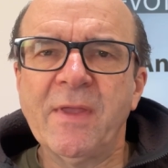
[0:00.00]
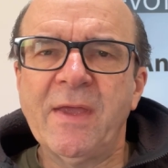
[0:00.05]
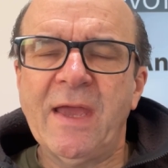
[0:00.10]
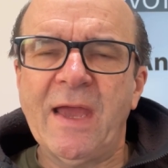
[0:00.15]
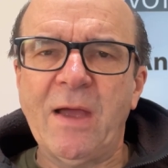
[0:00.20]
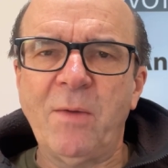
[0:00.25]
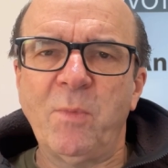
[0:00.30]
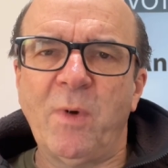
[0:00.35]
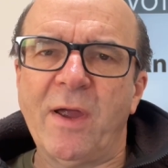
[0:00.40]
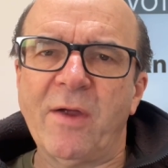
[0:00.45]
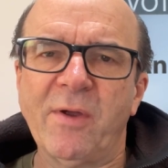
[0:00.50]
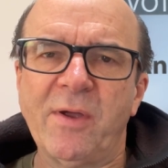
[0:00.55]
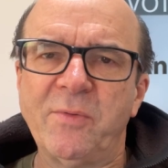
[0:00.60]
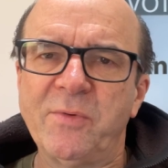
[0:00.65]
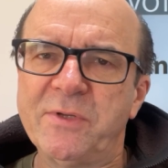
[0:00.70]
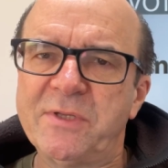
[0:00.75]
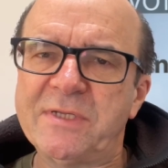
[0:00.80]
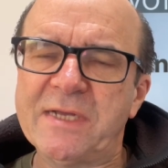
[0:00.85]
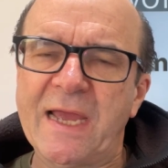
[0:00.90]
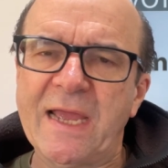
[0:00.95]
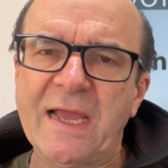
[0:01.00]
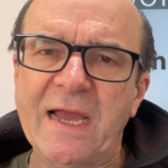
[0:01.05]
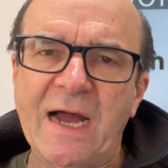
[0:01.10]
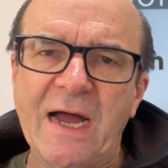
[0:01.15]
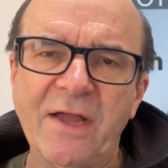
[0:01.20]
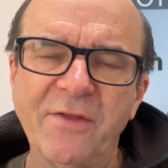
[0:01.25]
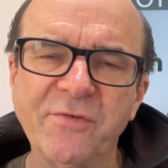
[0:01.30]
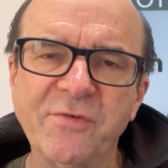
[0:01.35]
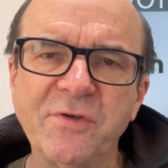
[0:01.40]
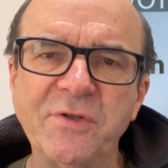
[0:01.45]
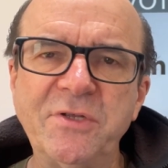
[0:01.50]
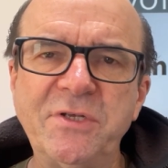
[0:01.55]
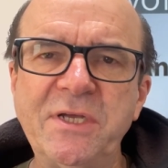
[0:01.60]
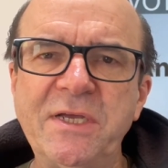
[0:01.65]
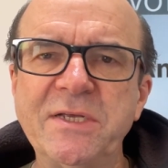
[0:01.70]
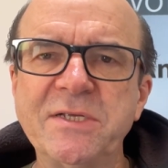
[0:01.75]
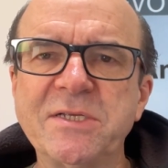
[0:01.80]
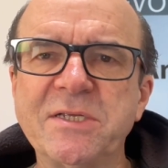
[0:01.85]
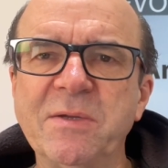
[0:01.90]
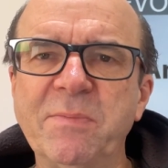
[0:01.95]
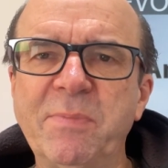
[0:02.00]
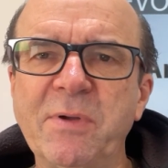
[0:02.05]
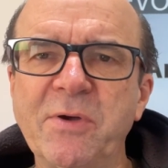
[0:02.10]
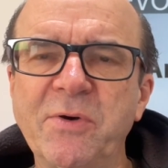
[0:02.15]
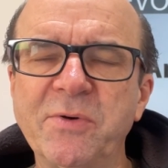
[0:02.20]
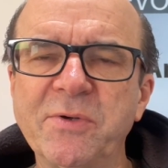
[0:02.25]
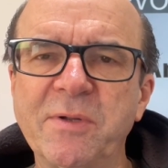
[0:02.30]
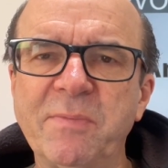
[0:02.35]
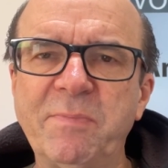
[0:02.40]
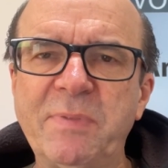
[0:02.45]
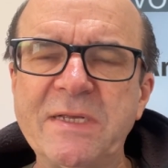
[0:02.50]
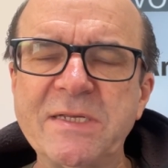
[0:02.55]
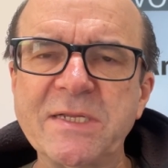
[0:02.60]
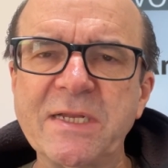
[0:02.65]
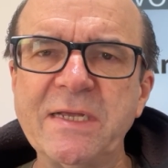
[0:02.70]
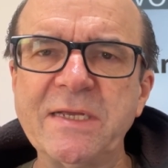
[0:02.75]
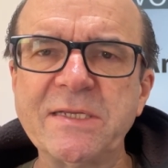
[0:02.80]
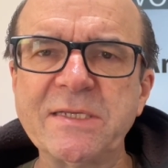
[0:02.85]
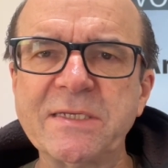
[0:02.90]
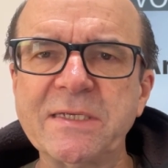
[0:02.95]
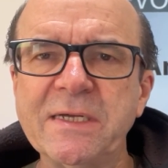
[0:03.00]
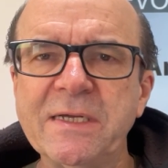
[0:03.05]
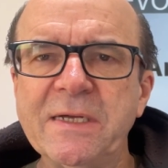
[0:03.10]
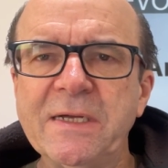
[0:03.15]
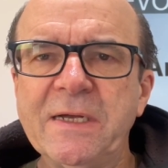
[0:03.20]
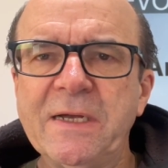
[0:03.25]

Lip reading: and where it would take 100 years to build a business